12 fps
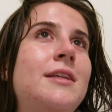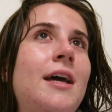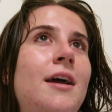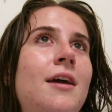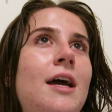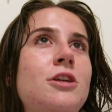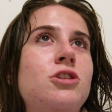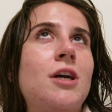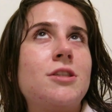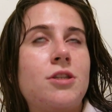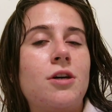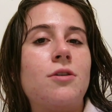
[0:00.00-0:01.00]
Today, as you
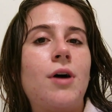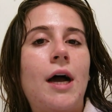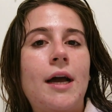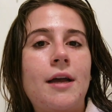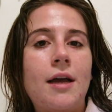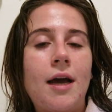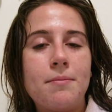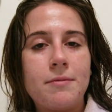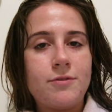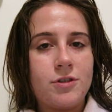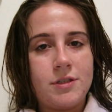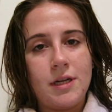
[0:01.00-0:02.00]
guys know, I had my
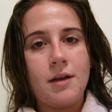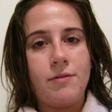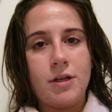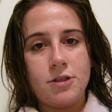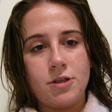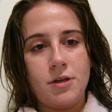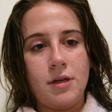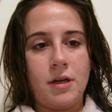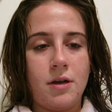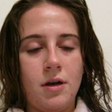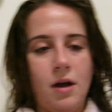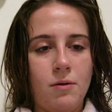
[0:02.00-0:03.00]
first day of
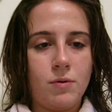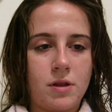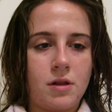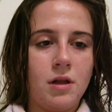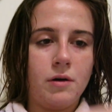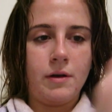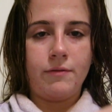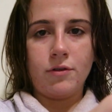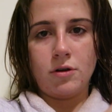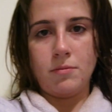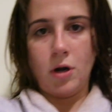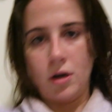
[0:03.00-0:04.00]
interning uh, with Chloe for
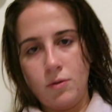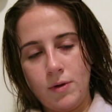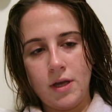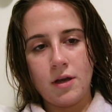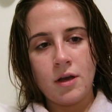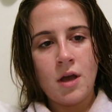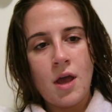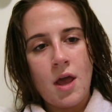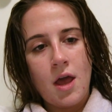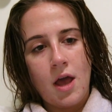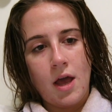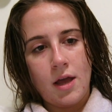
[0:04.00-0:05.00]
their market week
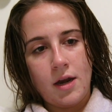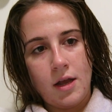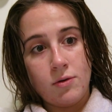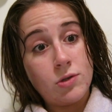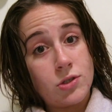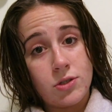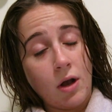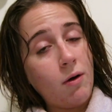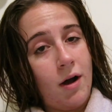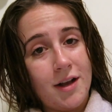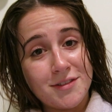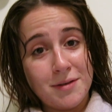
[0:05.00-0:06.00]
and it was so
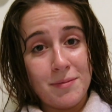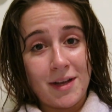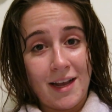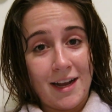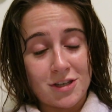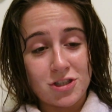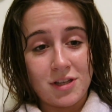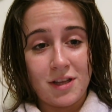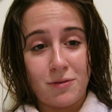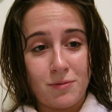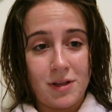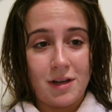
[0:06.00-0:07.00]
awesome, like actually
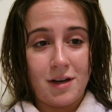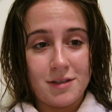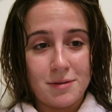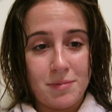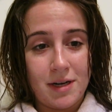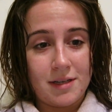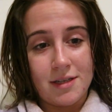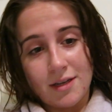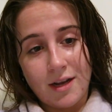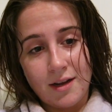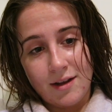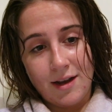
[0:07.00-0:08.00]
like really awesome, but I did
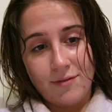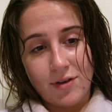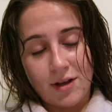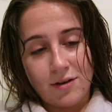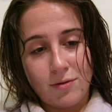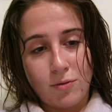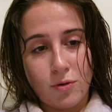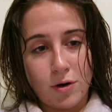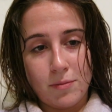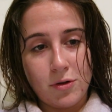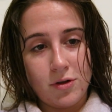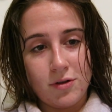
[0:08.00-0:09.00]
kind of have like a
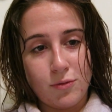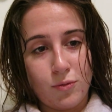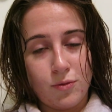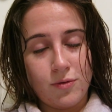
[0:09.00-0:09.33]
horrible